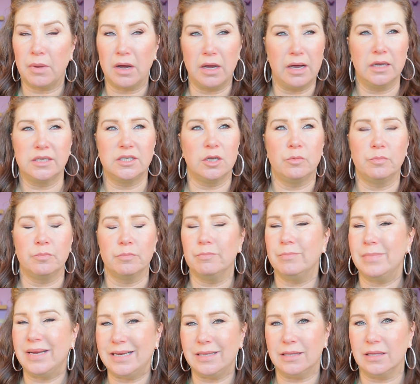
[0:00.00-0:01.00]
but I don't
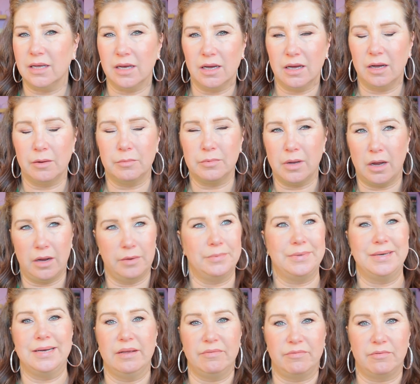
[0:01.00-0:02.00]
mean that I, I
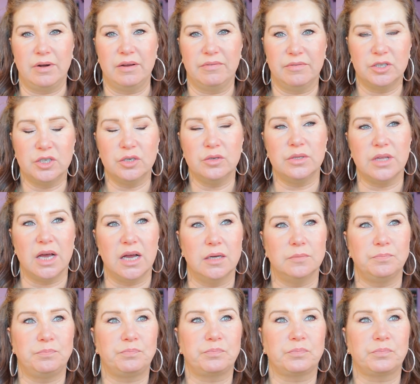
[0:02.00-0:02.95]
would never ever do that.